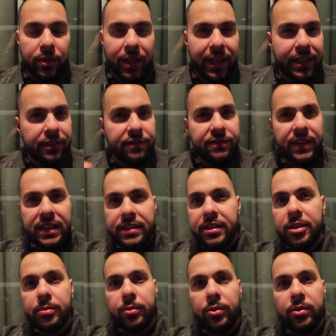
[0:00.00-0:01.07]
like a
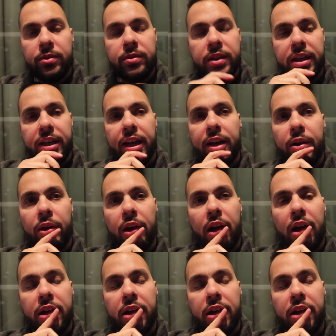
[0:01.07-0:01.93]
festival in a,